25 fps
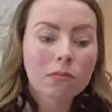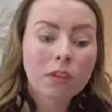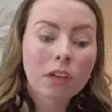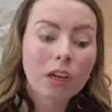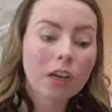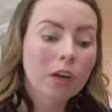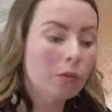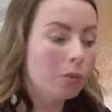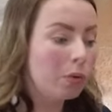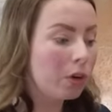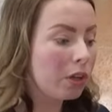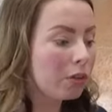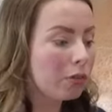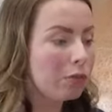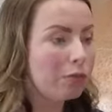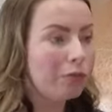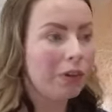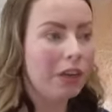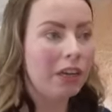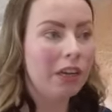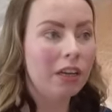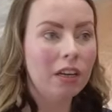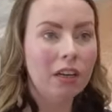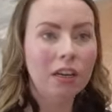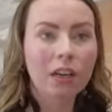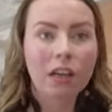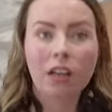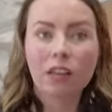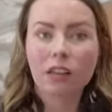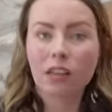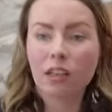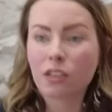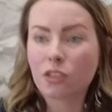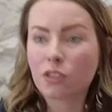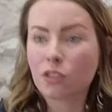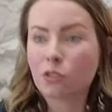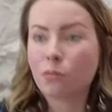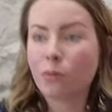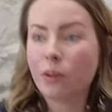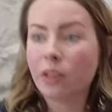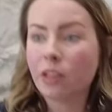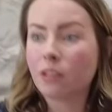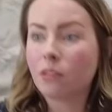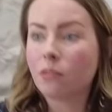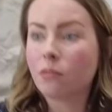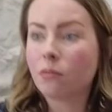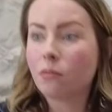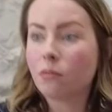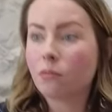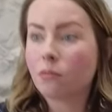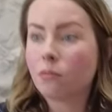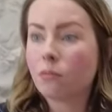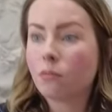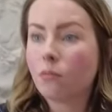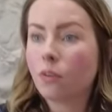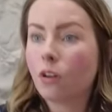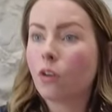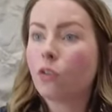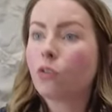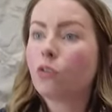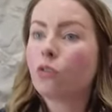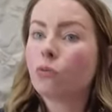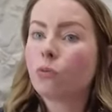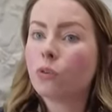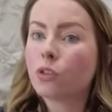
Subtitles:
It will vary a little bit, although